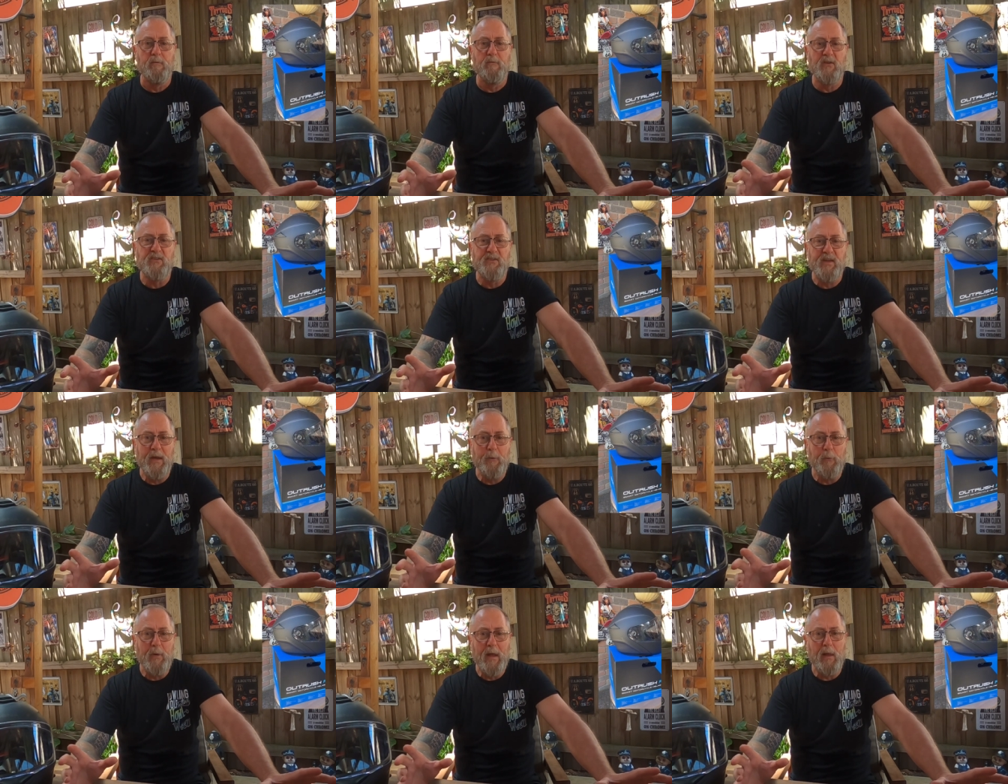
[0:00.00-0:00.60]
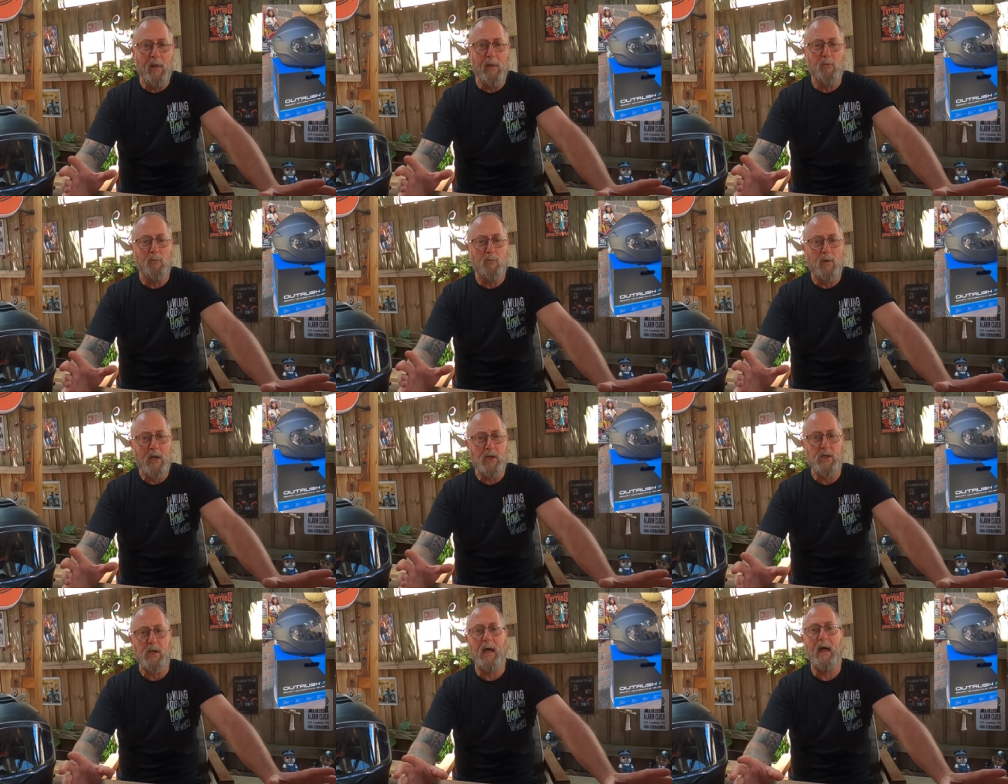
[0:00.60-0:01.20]
The Sena
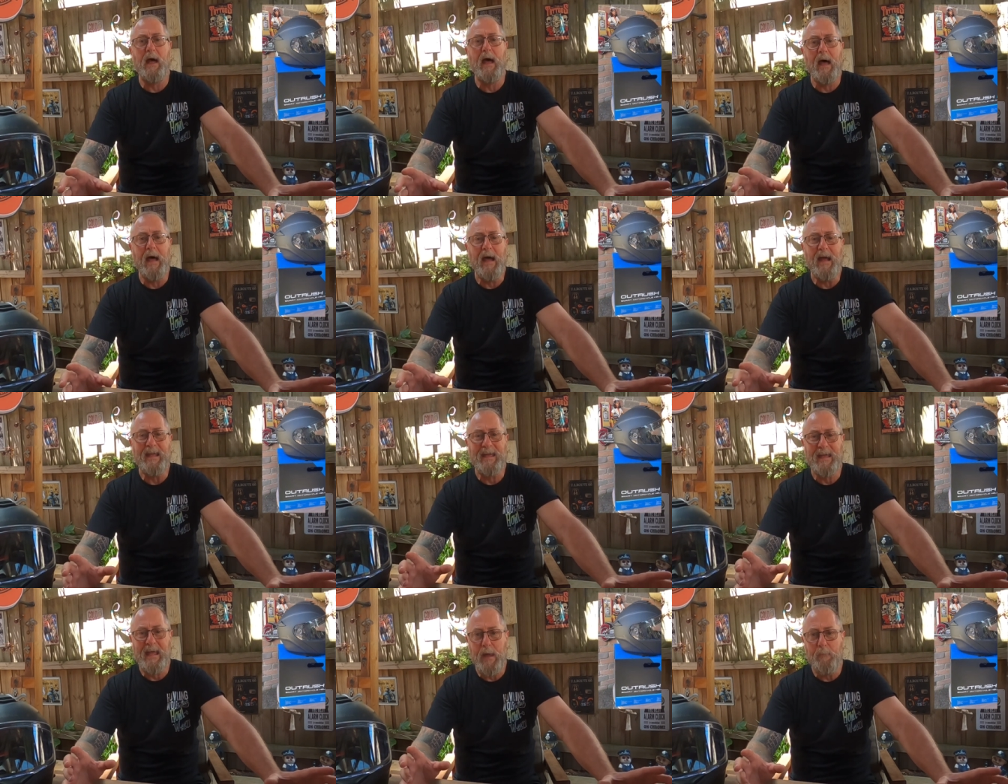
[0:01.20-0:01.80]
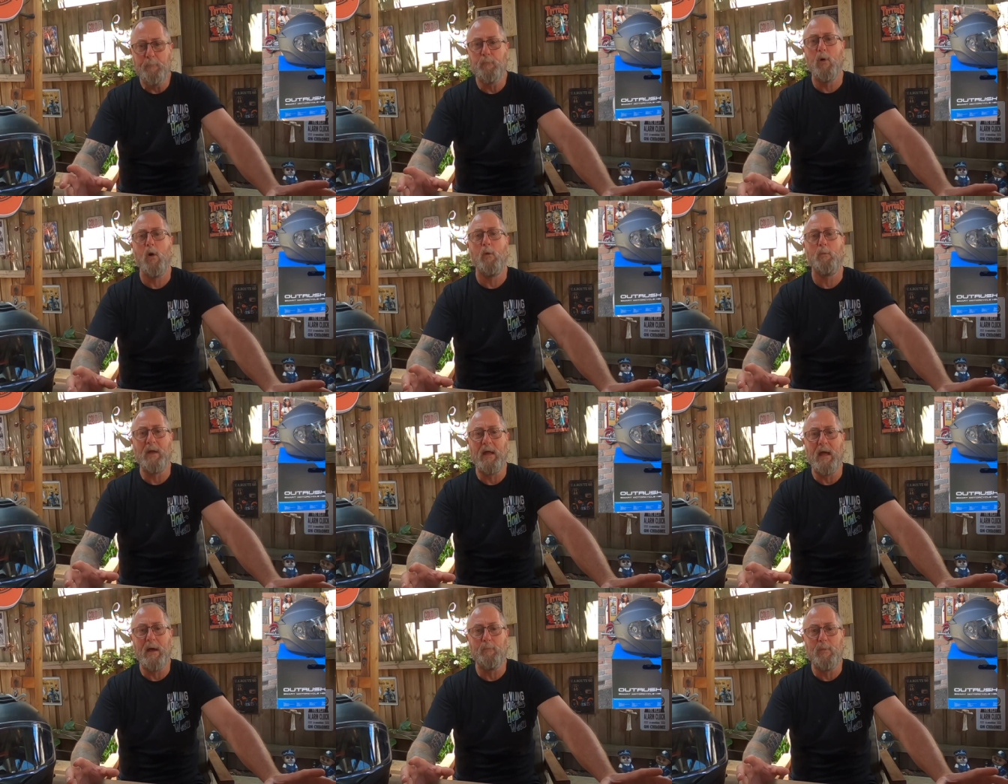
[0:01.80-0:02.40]
Outrush R kept
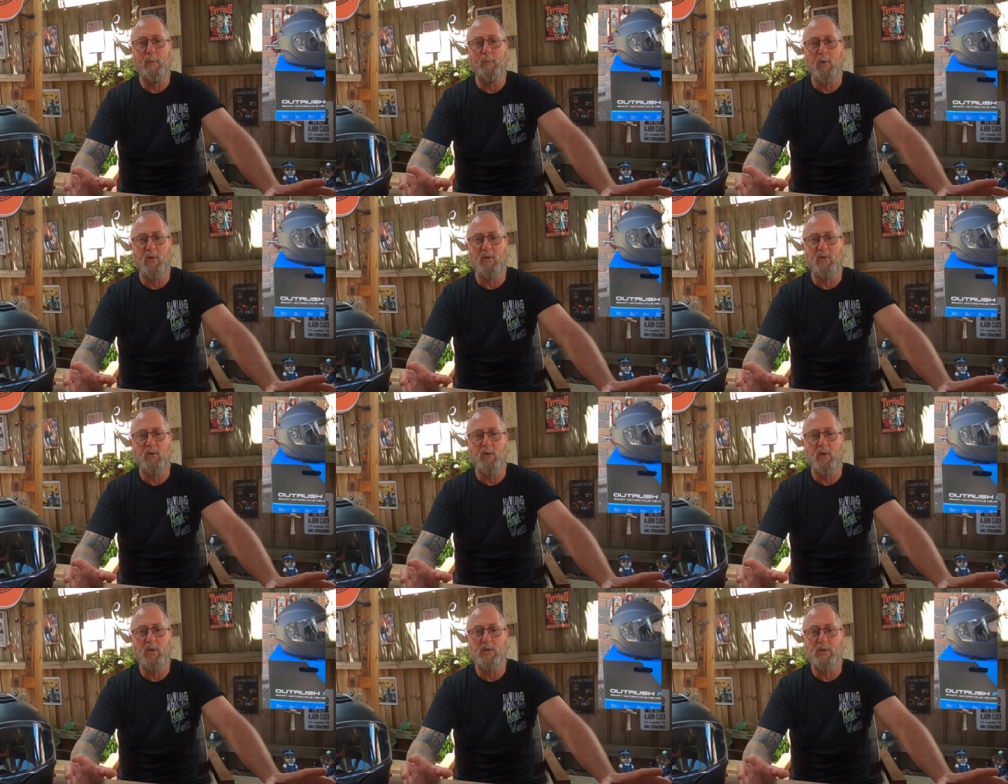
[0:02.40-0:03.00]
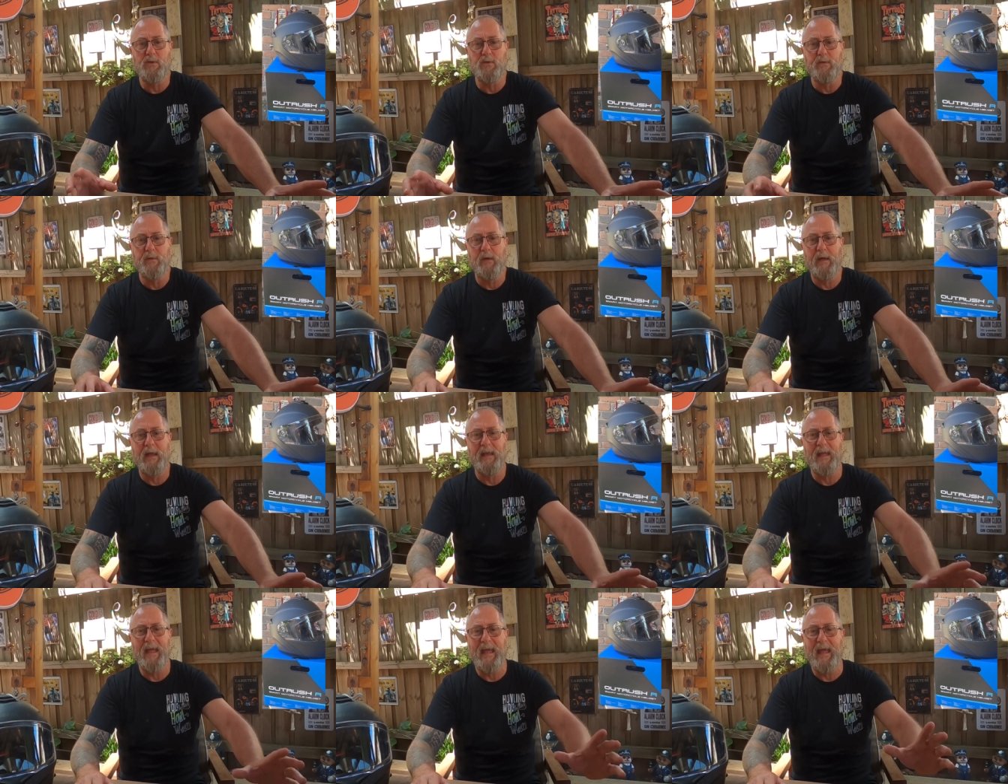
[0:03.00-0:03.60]
popping up in my searches,
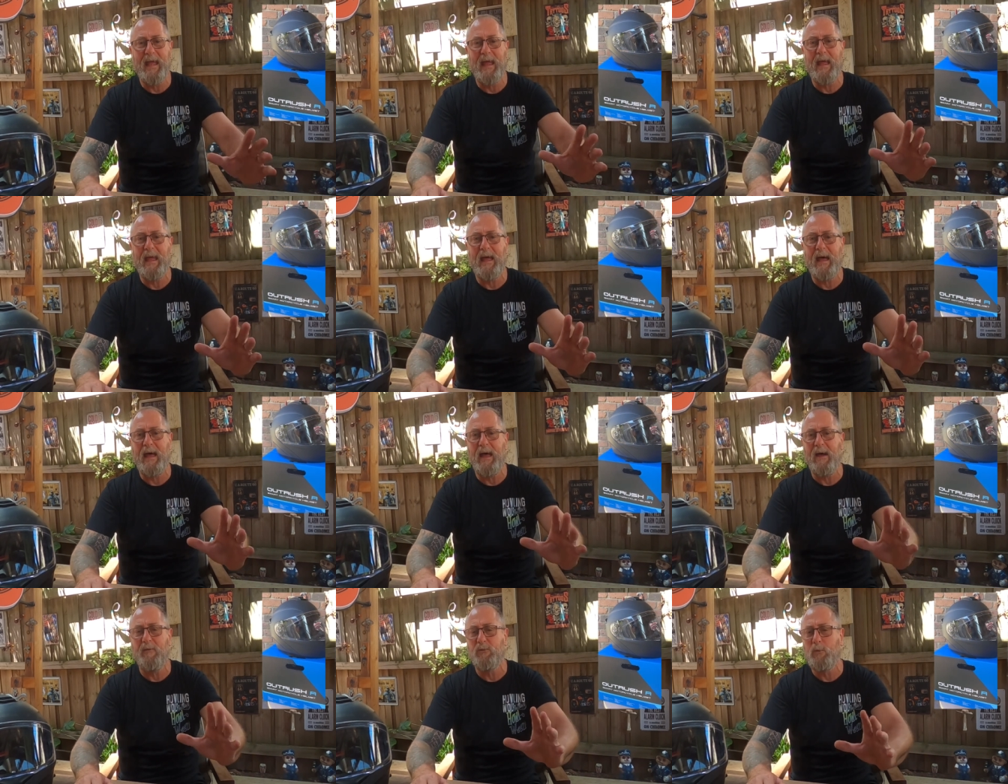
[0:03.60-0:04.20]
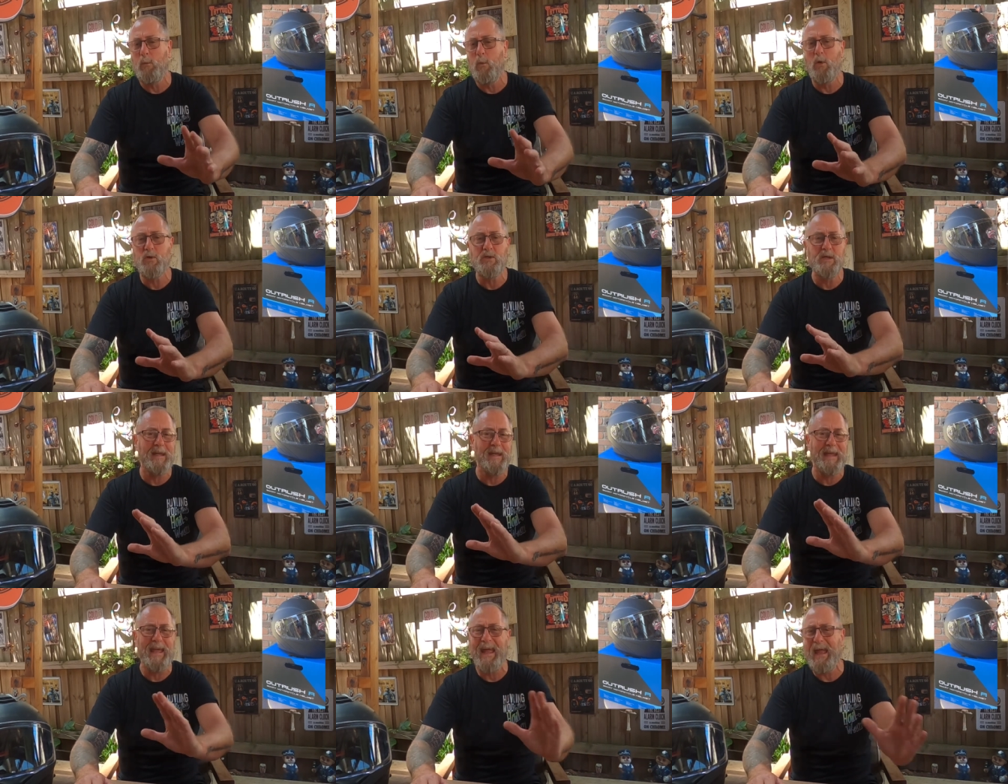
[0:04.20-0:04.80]
and after
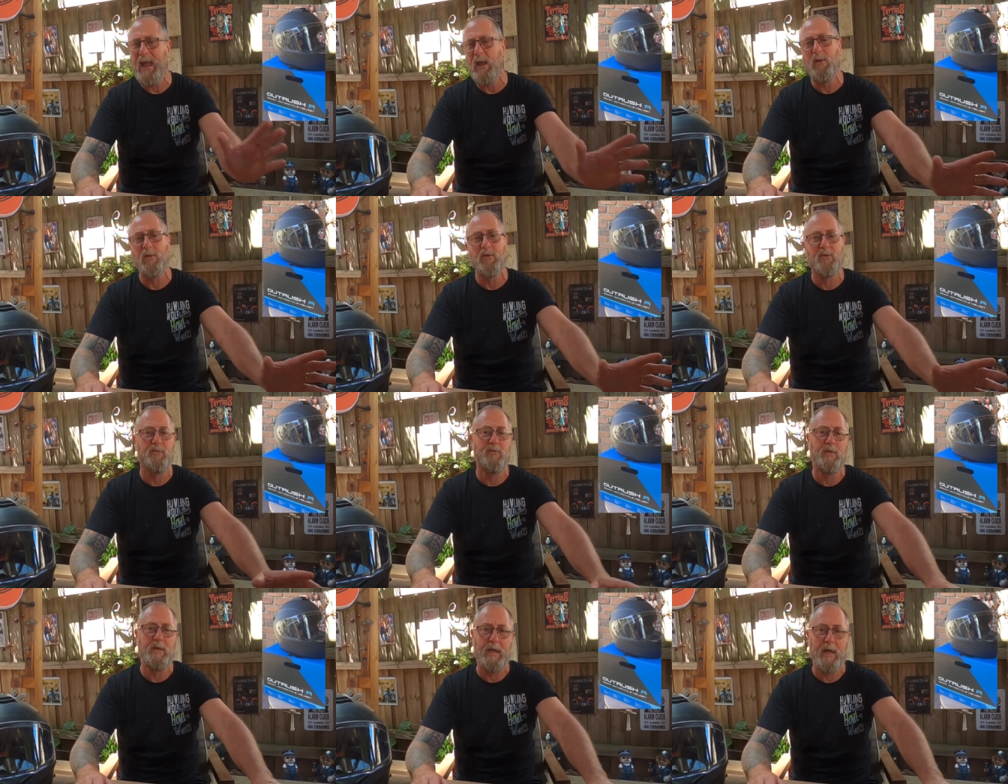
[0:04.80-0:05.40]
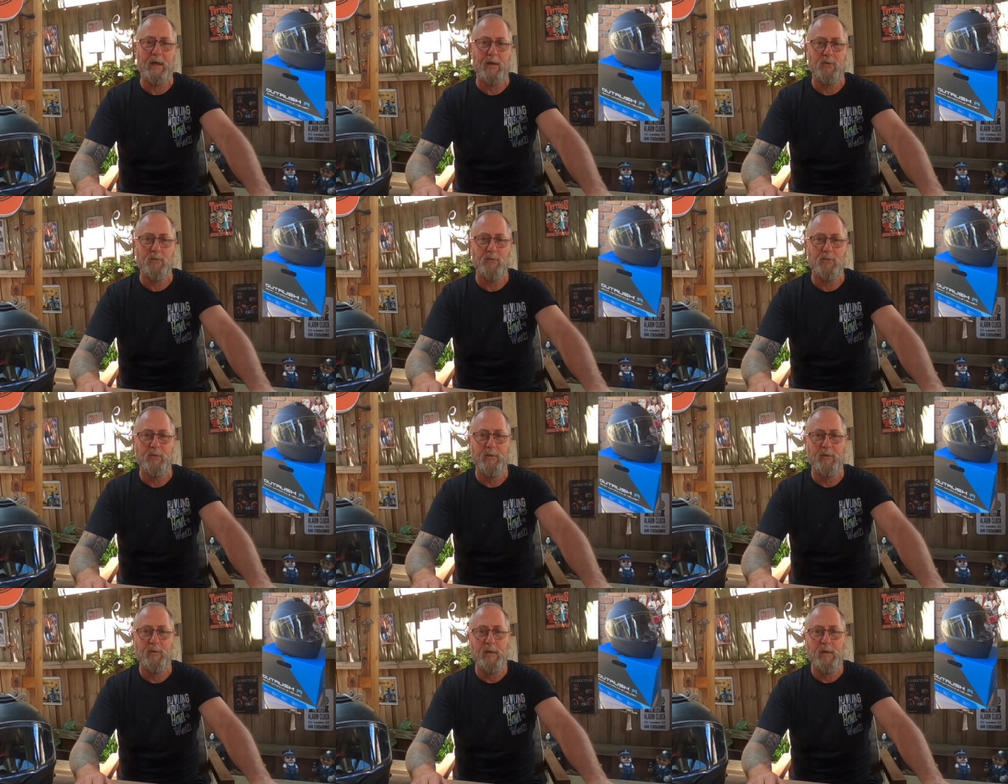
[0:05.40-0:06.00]
watching countless
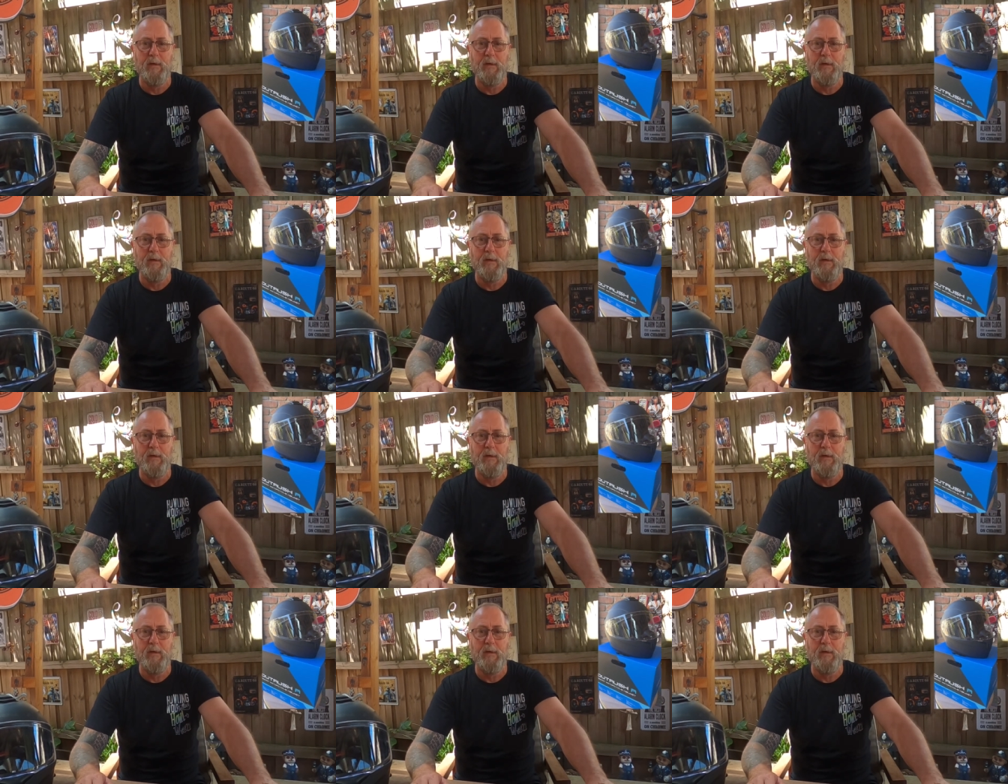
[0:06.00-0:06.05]
videos,